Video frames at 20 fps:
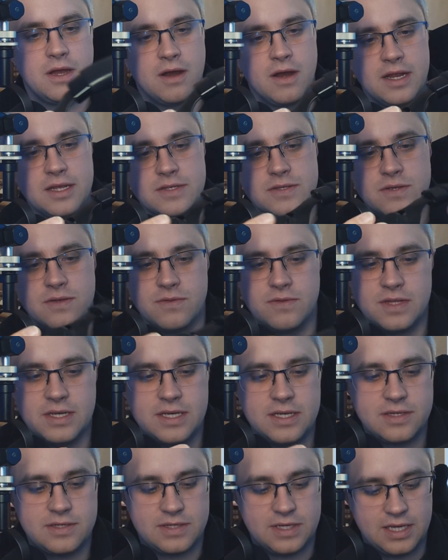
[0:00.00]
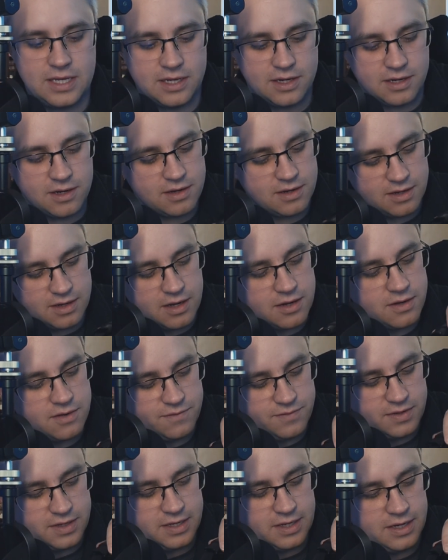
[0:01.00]
All right, so this here, I don't know
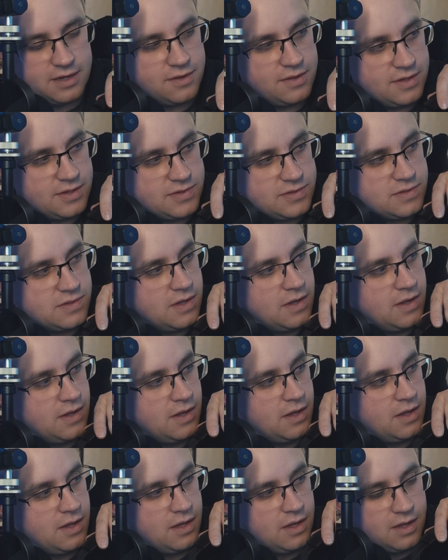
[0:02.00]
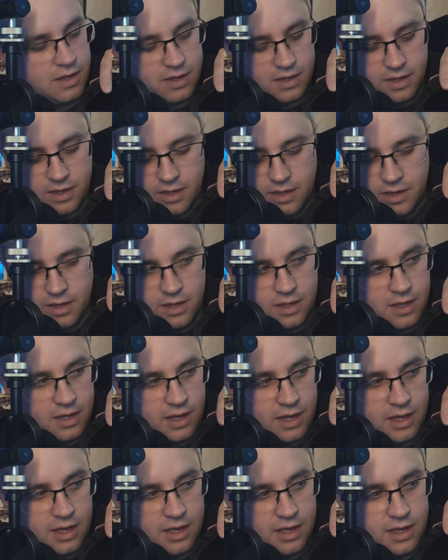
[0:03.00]
if you can hear this,
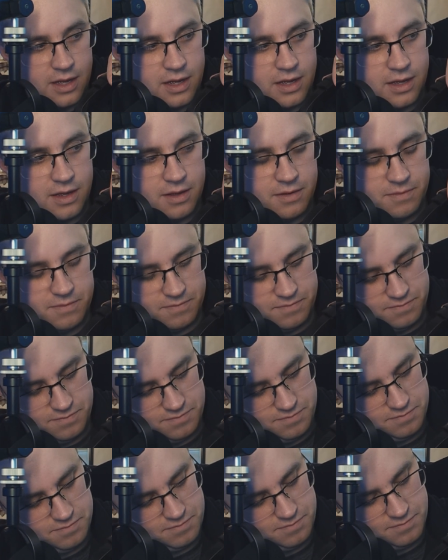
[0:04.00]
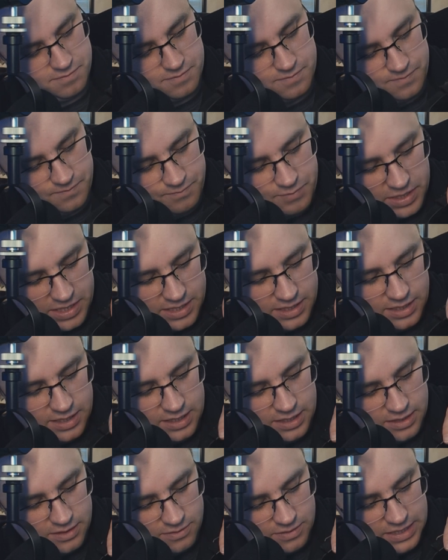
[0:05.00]
but
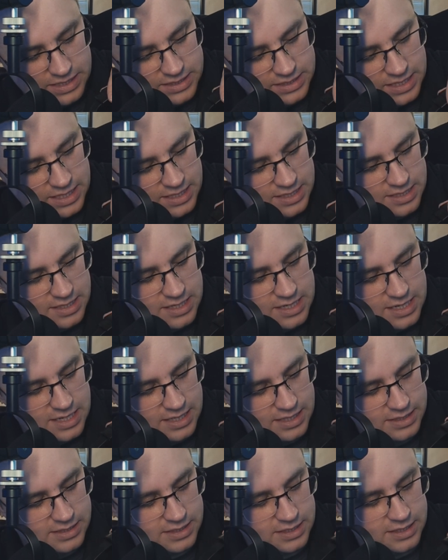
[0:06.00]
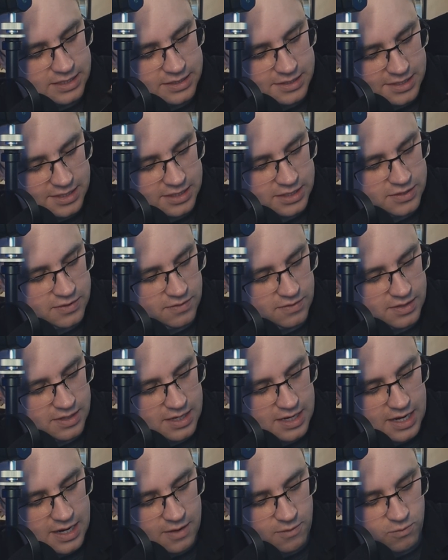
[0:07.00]
it's got a nice click to it.
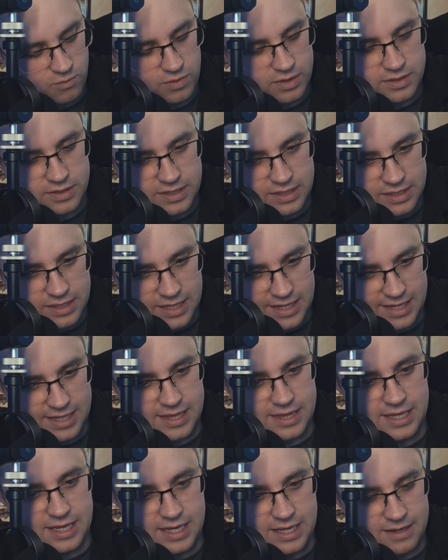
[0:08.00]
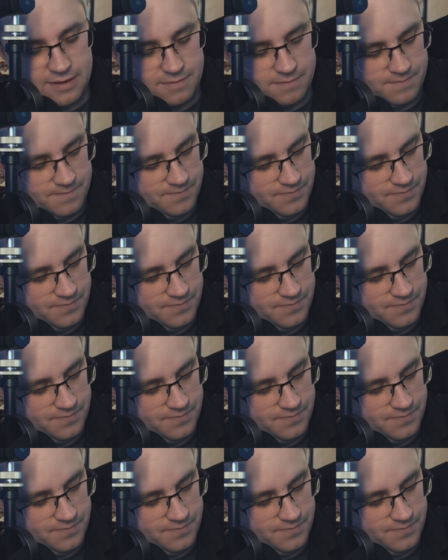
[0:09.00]
I really like that.